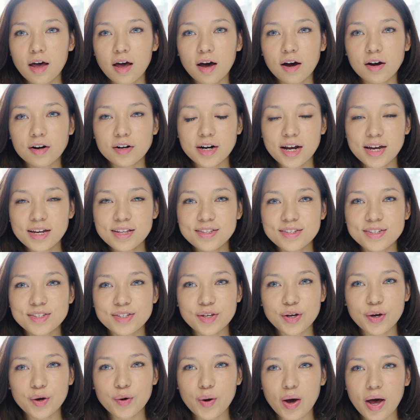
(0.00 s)
Alright,
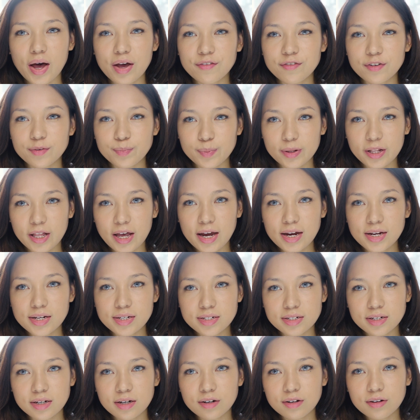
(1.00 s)
so I've
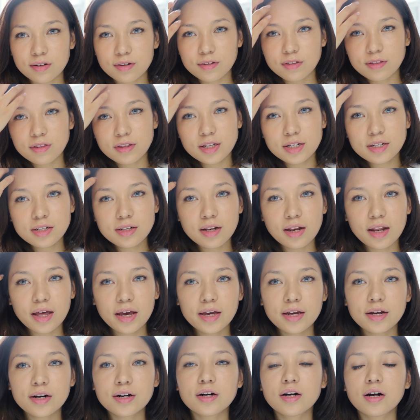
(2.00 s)
applied a thin
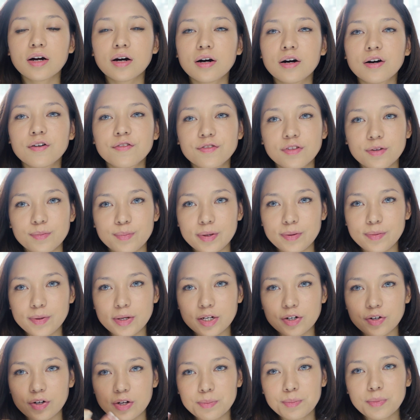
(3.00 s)
layer of the BB
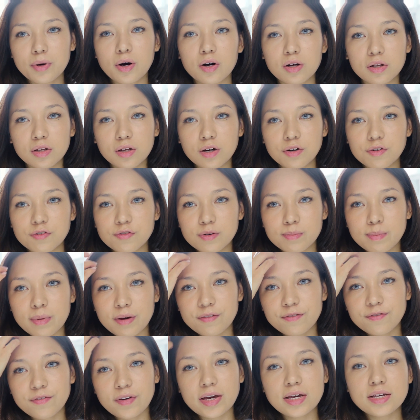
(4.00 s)
cream all over my
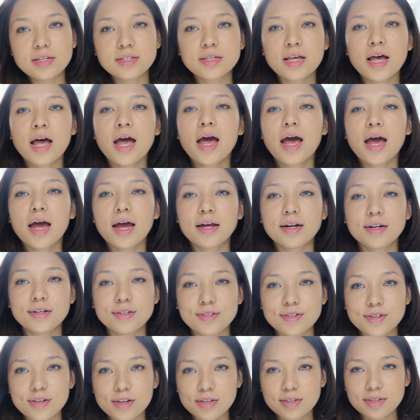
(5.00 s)
face, and
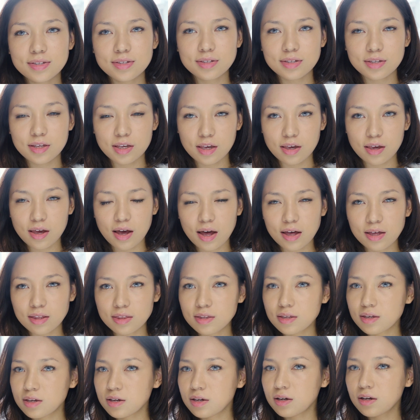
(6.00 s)
as you can see, I
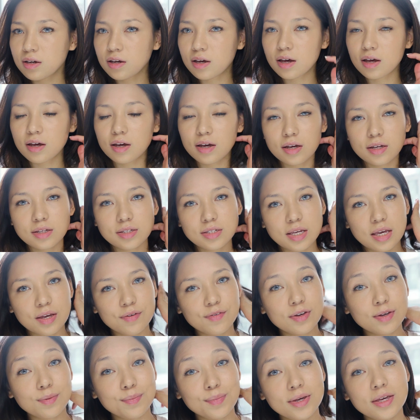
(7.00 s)
think it's
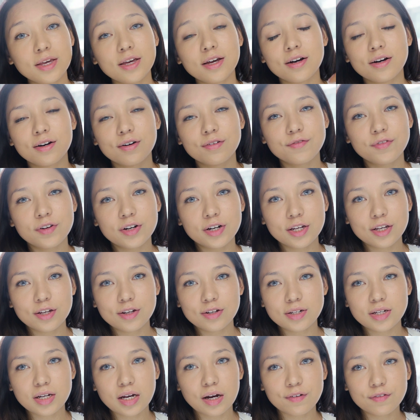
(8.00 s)
giving me a very
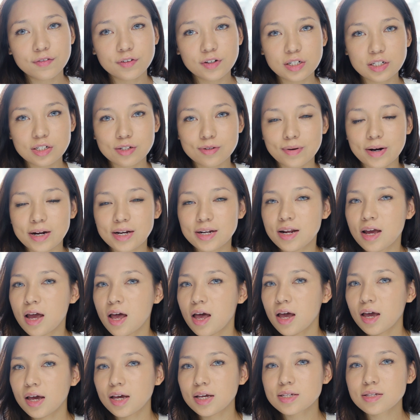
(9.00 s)
good coverage, right?
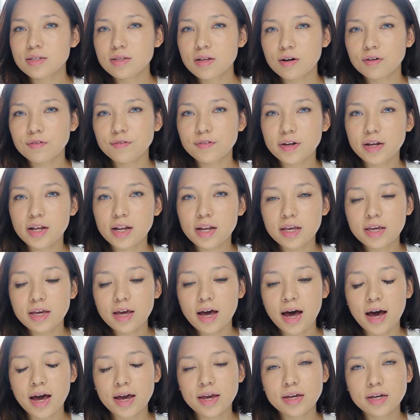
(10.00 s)
It's not really
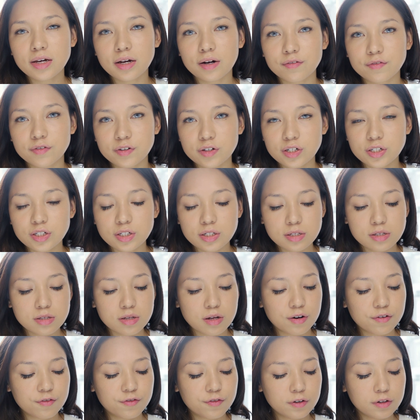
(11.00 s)
high coverage, it's
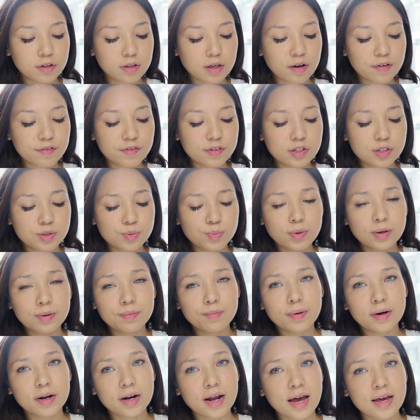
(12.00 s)
not a full coverage one,
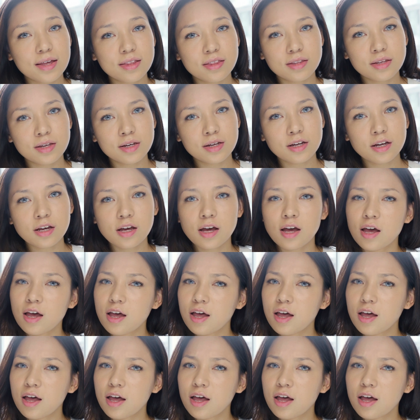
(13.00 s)
but I think